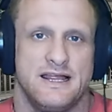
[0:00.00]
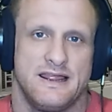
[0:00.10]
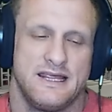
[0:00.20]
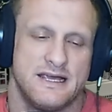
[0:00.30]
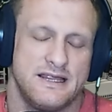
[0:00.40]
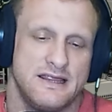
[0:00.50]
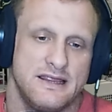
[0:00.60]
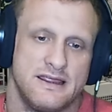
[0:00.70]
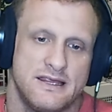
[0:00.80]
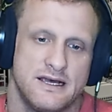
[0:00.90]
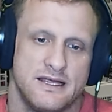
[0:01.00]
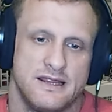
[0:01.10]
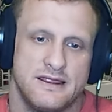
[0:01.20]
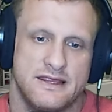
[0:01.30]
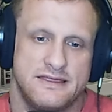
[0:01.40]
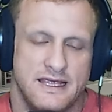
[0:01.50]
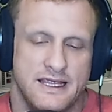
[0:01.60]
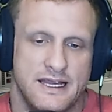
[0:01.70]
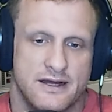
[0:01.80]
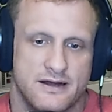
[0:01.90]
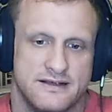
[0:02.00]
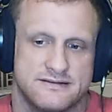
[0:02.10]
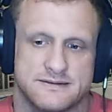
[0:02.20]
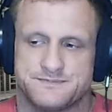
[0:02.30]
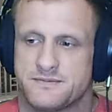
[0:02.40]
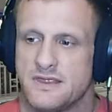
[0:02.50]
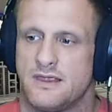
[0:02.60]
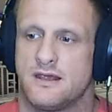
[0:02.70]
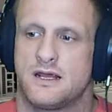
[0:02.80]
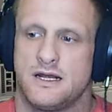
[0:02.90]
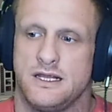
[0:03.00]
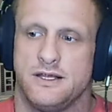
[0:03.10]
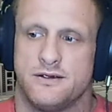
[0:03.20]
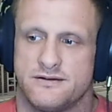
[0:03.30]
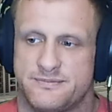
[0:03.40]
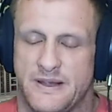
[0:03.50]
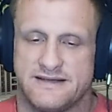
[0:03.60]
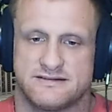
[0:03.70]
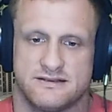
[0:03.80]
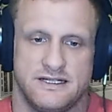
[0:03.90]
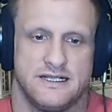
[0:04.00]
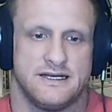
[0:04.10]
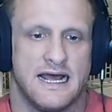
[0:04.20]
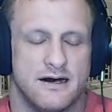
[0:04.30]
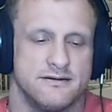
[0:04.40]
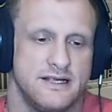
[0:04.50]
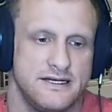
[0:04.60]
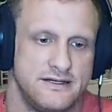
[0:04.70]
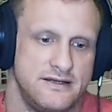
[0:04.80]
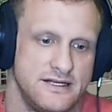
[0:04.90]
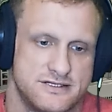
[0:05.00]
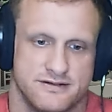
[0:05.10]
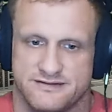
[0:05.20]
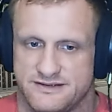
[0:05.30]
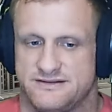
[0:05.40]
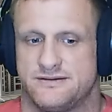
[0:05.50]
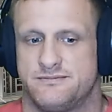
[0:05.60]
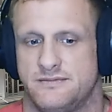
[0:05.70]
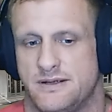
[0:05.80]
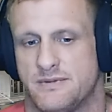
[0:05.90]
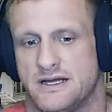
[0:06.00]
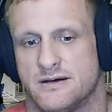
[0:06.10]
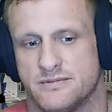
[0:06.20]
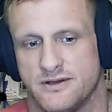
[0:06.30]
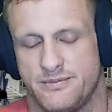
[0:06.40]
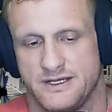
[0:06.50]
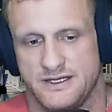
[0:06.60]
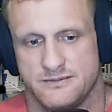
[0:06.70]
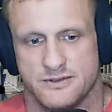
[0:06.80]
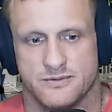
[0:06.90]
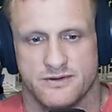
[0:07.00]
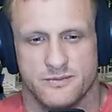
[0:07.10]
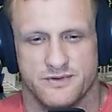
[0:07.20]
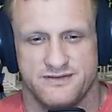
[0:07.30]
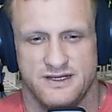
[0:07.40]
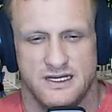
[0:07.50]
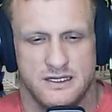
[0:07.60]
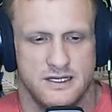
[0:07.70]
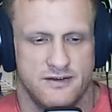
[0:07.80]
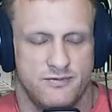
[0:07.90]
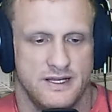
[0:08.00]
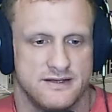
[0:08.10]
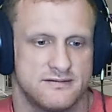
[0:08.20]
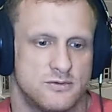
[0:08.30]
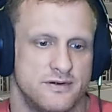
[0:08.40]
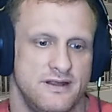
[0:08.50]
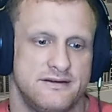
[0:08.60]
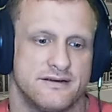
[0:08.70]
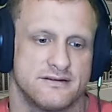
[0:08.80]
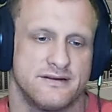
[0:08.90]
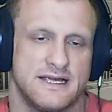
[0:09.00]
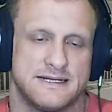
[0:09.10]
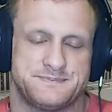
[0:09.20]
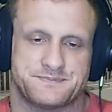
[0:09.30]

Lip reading: The thing here is they're going to use basically an outdated digital system, in my humble opinion, but we'll see if we get some more details on that.